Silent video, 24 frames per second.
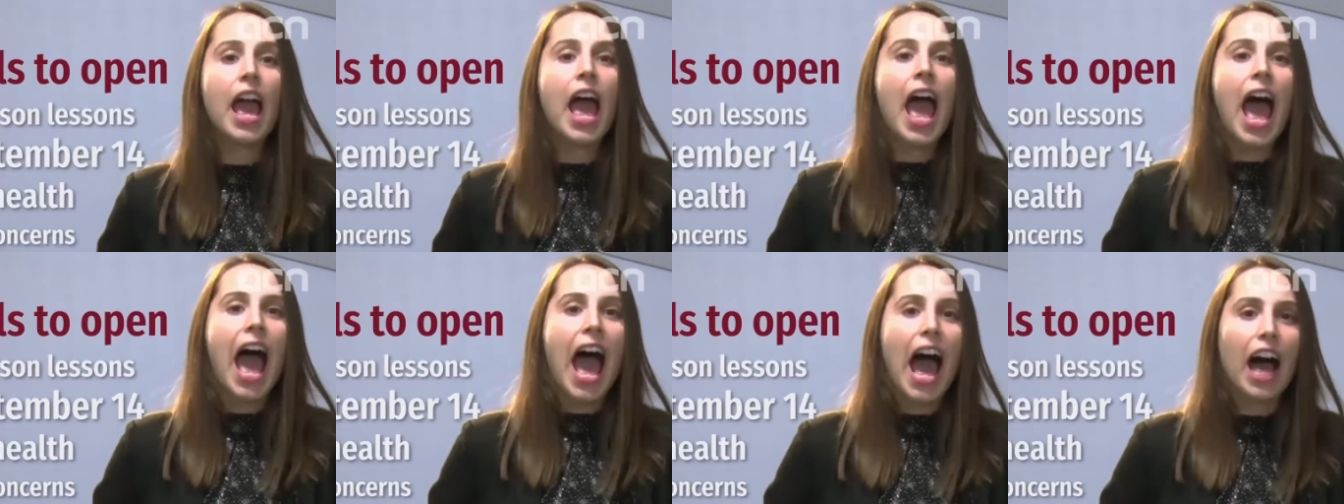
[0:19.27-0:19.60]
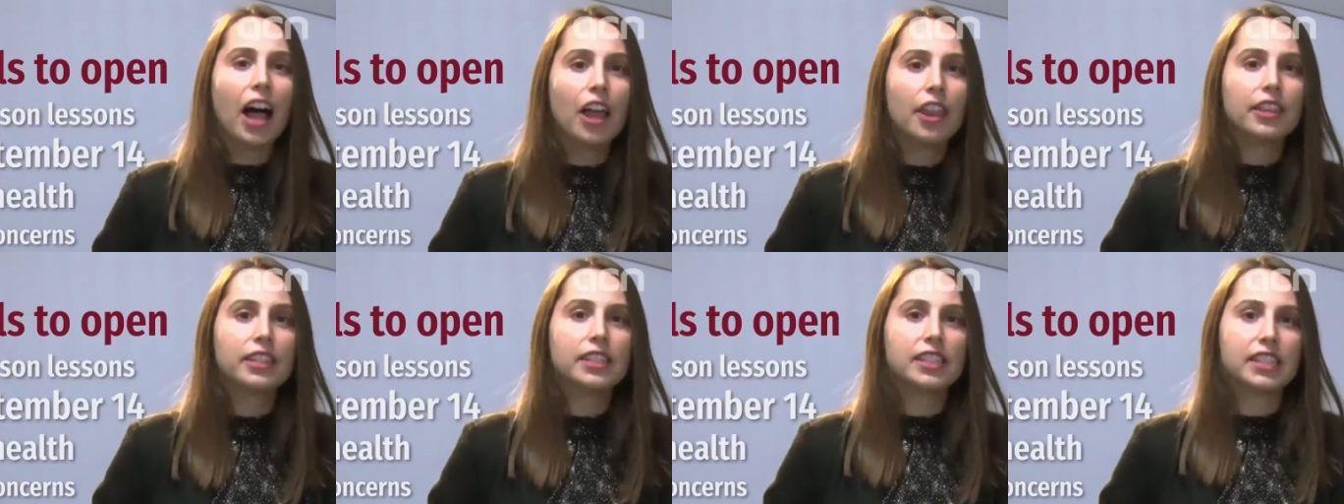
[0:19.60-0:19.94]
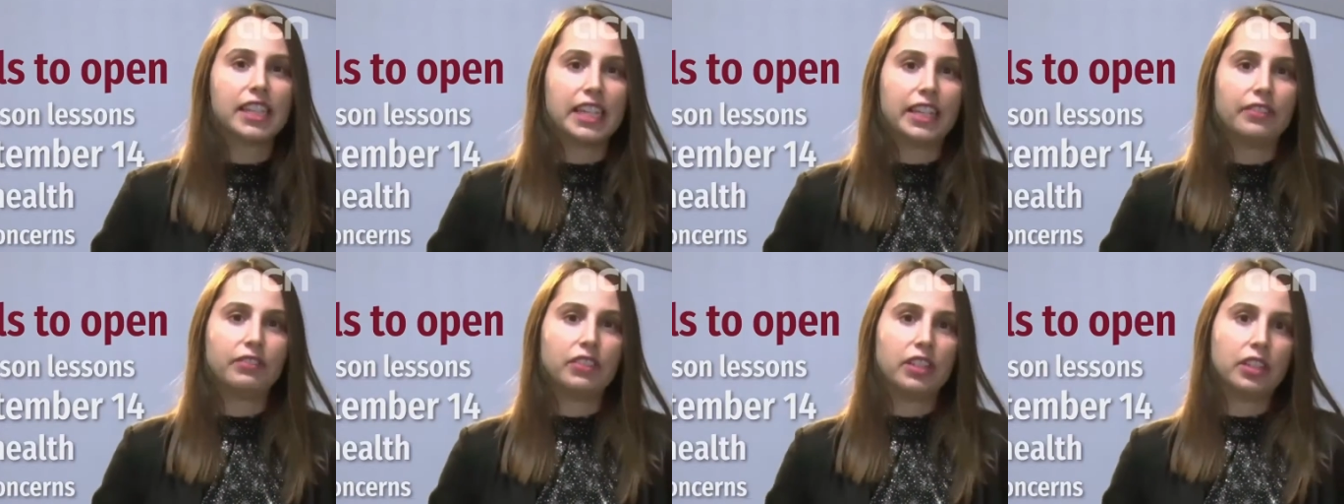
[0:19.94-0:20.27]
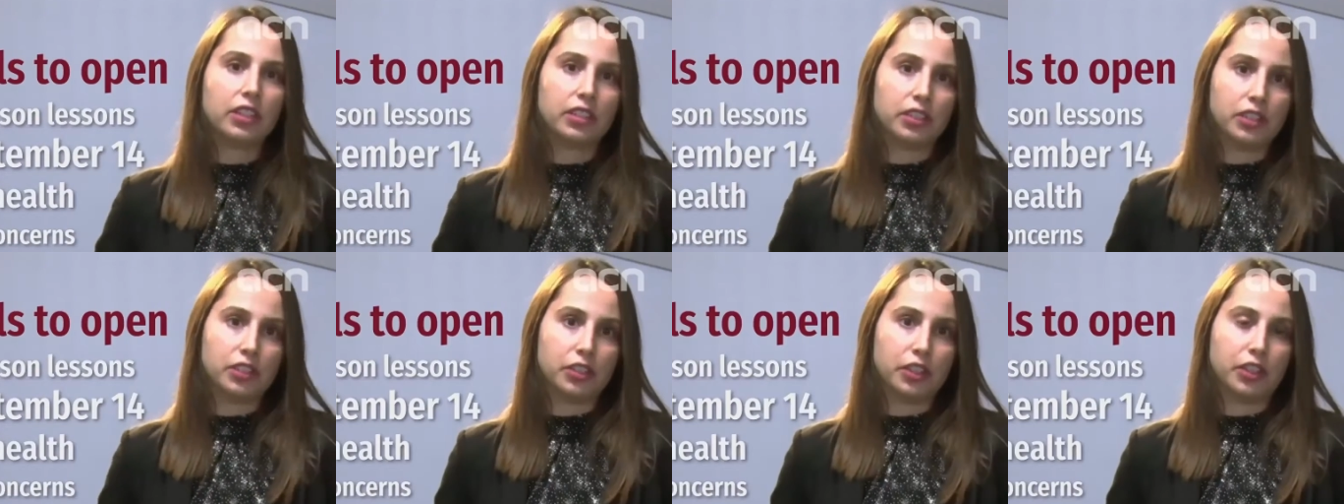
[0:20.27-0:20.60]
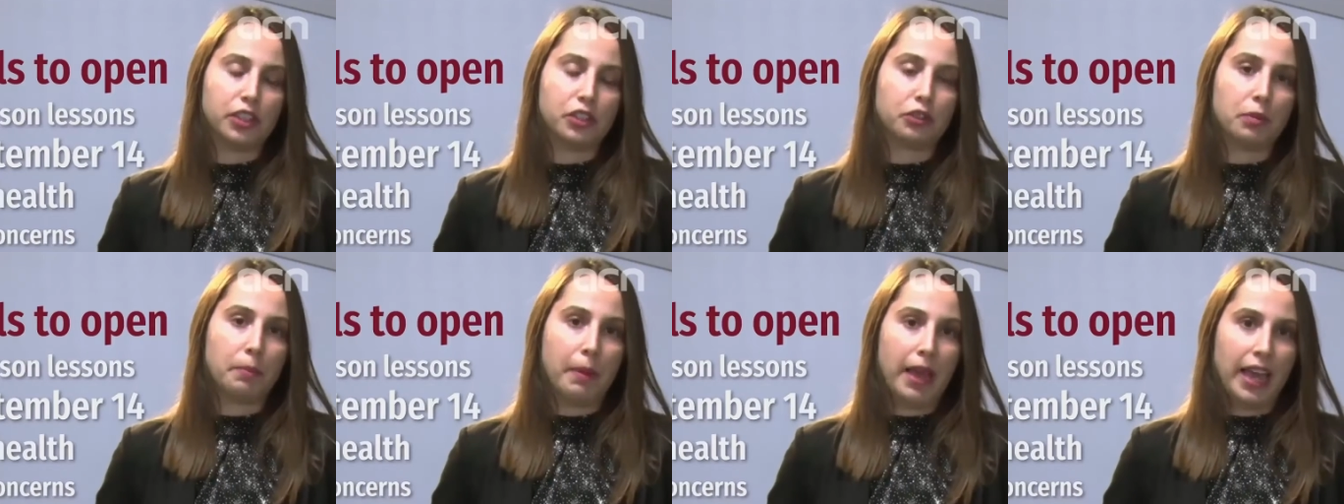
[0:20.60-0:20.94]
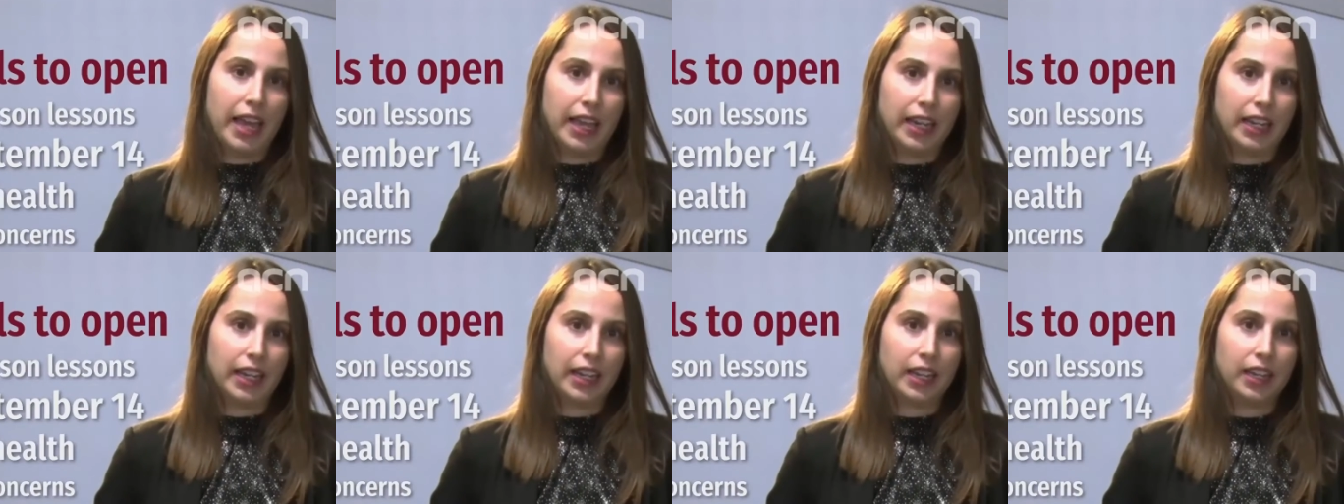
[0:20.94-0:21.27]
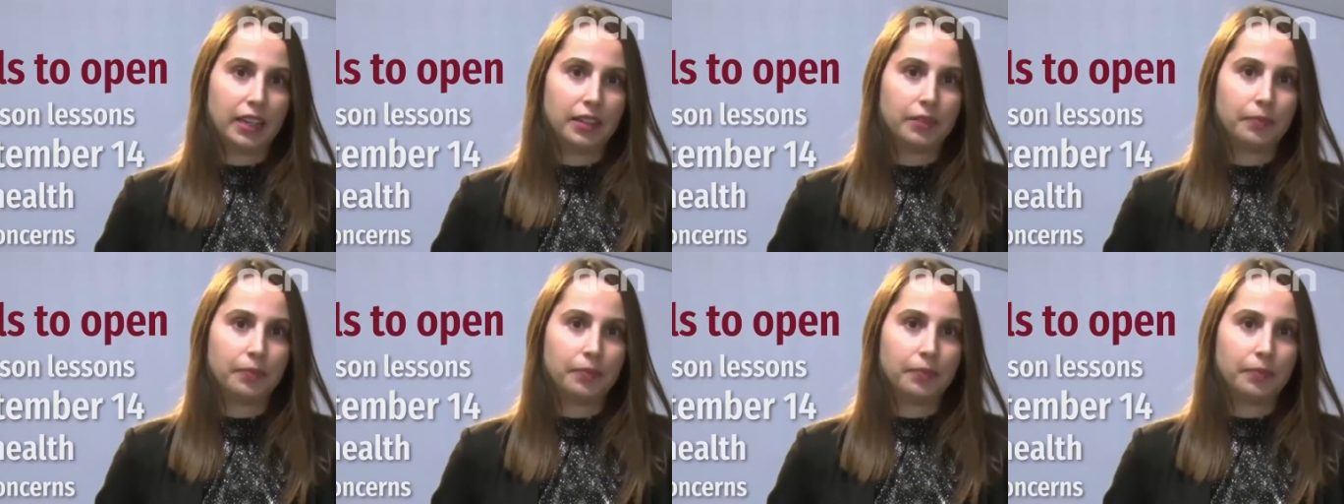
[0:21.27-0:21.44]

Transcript: health and safety concerns remain.